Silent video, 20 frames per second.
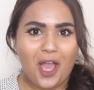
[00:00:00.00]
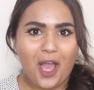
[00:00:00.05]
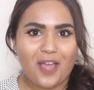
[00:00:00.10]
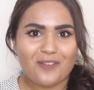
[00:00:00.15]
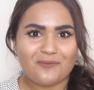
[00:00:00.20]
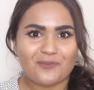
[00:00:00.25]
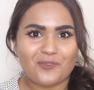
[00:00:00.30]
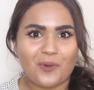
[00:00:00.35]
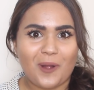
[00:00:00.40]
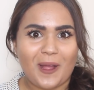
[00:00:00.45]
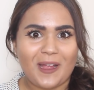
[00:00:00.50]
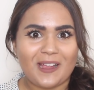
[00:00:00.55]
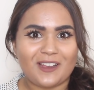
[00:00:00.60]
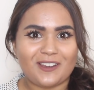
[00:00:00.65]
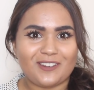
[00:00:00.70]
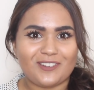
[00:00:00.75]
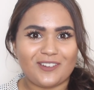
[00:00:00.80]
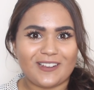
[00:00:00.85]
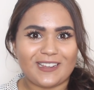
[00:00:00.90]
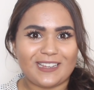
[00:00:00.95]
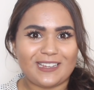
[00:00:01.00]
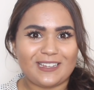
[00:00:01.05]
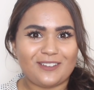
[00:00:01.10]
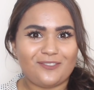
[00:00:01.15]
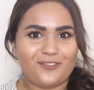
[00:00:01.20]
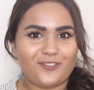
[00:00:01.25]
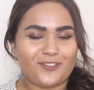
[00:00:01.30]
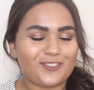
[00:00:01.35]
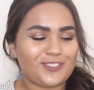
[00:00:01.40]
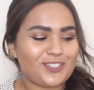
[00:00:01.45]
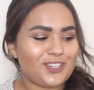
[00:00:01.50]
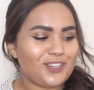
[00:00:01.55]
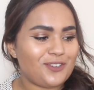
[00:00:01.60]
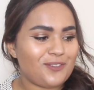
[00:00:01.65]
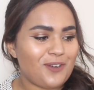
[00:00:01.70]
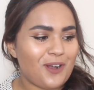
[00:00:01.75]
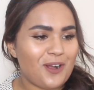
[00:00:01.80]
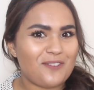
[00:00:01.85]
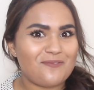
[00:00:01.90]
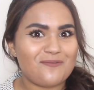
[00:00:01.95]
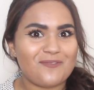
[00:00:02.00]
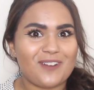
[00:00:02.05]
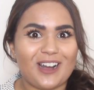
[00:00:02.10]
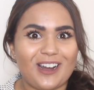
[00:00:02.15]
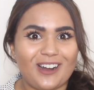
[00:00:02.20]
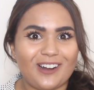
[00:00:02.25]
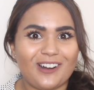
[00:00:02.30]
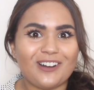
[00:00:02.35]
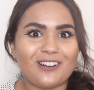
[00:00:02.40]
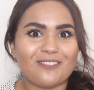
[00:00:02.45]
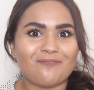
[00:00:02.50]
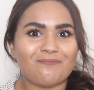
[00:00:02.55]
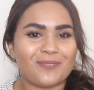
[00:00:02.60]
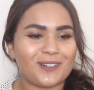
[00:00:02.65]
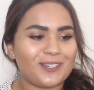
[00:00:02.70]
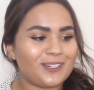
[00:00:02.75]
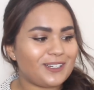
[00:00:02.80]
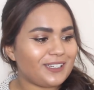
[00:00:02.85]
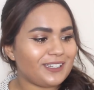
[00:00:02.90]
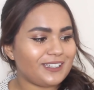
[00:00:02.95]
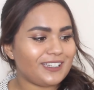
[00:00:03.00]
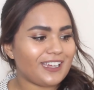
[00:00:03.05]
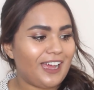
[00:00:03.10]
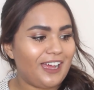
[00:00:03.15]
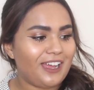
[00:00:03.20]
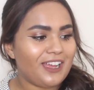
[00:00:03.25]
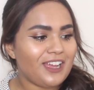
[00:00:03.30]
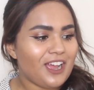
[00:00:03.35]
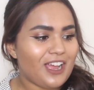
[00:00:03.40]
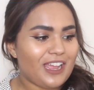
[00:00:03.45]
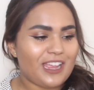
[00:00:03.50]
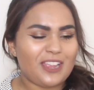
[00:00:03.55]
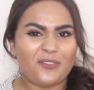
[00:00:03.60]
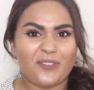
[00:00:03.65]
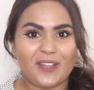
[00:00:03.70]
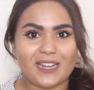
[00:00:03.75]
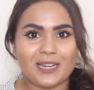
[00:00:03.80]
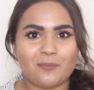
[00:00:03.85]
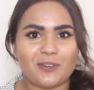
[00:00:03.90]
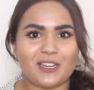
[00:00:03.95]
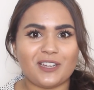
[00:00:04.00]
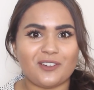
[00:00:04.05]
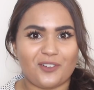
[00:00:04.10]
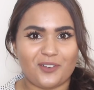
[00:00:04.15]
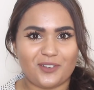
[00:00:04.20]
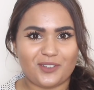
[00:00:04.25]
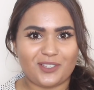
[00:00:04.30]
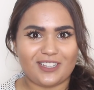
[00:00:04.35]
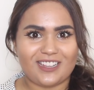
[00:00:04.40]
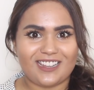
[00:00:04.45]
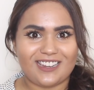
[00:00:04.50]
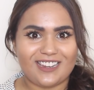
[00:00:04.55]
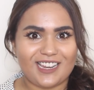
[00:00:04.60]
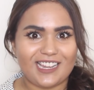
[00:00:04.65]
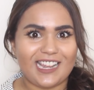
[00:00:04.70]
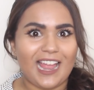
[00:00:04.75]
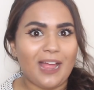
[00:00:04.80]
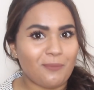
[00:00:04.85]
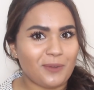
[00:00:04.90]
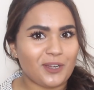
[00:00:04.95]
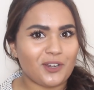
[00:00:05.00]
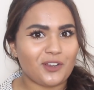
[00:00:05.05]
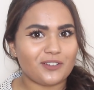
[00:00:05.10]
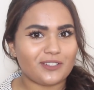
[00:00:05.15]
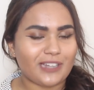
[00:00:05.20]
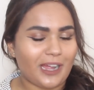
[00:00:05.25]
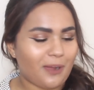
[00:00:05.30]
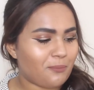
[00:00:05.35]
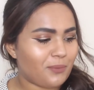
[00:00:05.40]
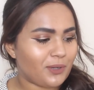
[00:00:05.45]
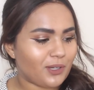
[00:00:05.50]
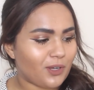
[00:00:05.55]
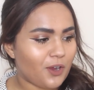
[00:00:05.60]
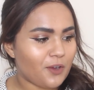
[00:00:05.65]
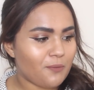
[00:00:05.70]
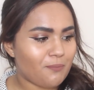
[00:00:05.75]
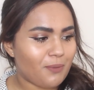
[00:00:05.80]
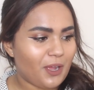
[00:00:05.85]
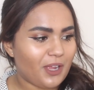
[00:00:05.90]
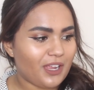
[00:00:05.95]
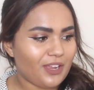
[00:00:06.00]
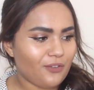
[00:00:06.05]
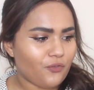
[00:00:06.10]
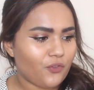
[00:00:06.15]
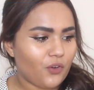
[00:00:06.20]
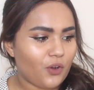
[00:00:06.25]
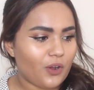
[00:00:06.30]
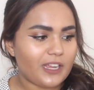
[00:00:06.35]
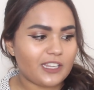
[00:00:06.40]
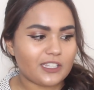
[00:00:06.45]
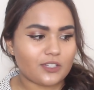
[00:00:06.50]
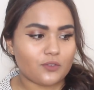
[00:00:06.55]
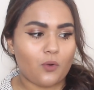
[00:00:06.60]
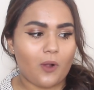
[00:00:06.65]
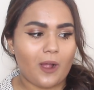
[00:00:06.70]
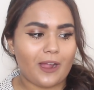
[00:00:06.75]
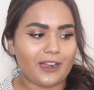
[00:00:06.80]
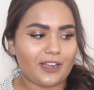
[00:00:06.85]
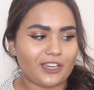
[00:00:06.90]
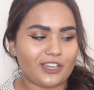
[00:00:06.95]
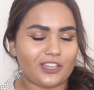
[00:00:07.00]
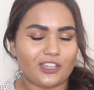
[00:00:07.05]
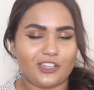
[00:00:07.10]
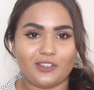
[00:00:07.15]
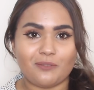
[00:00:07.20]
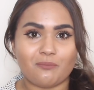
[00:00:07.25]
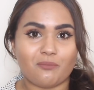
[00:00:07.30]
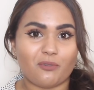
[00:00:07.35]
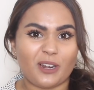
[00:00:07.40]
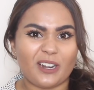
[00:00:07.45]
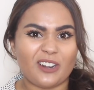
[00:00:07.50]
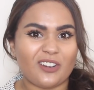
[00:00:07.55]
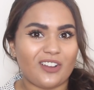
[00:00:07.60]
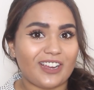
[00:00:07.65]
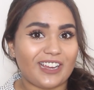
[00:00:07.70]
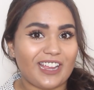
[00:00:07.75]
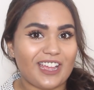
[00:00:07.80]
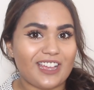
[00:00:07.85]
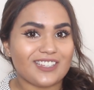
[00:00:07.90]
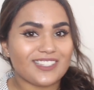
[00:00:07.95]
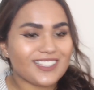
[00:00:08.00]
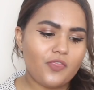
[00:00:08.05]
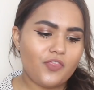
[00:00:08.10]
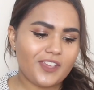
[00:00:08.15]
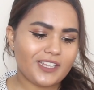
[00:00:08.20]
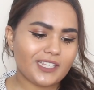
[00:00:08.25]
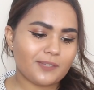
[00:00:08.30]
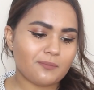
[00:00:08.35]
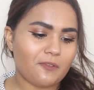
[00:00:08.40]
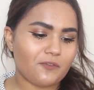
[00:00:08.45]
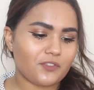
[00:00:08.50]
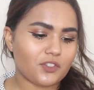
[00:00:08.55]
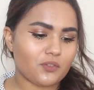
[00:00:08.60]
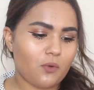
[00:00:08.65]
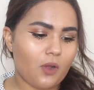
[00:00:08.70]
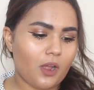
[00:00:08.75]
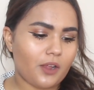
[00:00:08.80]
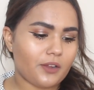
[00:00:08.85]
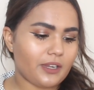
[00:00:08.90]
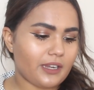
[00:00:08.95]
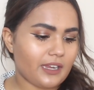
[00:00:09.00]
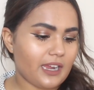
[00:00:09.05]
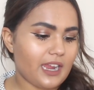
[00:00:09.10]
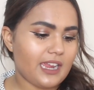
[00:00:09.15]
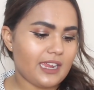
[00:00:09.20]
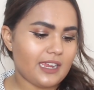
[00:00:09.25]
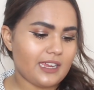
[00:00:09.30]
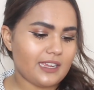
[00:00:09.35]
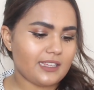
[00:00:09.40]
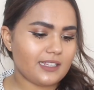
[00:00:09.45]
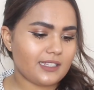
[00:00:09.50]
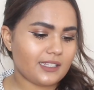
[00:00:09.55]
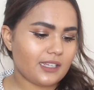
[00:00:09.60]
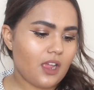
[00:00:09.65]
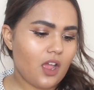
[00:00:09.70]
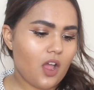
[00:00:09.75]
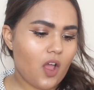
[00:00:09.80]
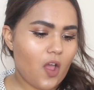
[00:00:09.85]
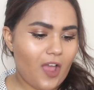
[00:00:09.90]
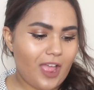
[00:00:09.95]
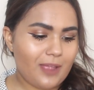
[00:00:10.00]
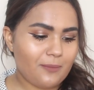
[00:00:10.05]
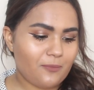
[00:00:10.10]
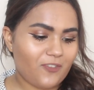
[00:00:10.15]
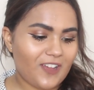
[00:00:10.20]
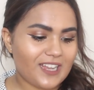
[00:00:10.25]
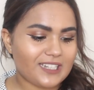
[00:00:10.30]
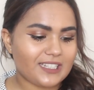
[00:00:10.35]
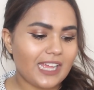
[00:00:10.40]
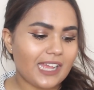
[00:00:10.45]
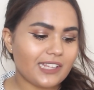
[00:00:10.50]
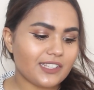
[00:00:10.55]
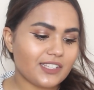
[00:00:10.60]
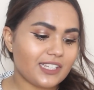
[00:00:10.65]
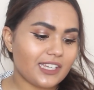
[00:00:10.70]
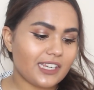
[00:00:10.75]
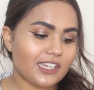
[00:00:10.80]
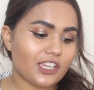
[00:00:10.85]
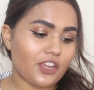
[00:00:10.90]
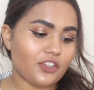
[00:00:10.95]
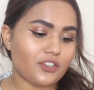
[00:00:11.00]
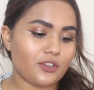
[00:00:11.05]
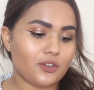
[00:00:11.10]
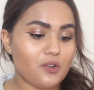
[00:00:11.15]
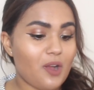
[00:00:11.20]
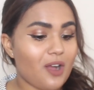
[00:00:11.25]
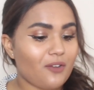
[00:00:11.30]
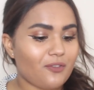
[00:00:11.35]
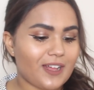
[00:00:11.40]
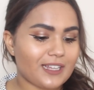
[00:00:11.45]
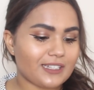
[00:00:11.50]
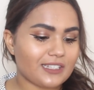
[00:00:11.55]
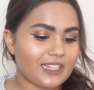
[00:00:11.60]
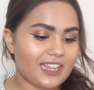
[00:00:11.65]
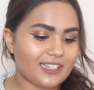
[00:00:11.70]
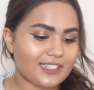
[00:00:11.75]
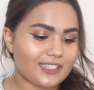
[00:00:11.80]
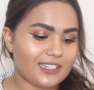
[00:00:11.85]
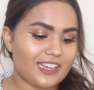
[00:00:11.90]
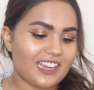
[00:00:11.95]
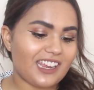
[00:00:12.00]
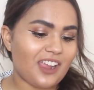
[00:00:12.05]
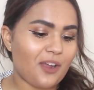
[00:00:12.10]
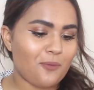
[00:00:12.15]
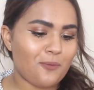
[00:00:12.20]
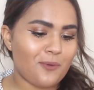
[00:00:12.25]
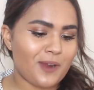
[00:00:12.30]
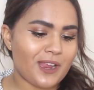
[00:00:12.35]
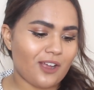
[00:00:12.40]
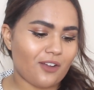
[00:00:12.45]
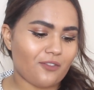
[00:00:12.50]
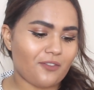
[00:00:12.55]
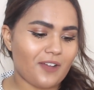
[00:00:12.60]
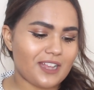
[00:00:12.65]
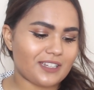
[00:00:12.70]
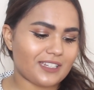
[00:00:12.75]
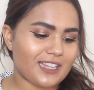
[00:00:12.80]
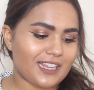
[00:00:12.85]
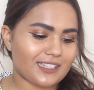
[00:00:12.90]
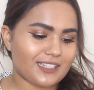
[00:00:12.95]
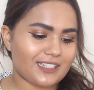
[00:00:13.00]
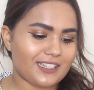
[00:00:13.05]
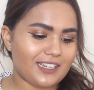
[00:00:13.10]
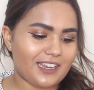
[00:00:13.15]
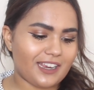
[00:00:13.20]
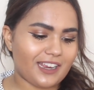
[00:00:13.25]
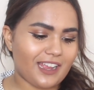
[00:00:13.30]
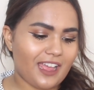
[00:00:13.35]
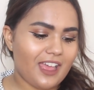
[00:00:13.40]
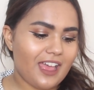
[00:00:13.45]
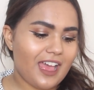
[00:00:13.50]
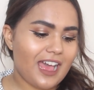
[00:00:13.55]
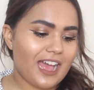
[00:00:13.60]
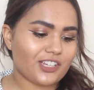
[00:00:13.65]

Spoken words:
I'm quite naive to art, but yeah, if anybody knows then let me know down below, but if not, it's quite a cute print, I guess. This month's quote is, "I am fantastic, you are fantastic, we are fantastic.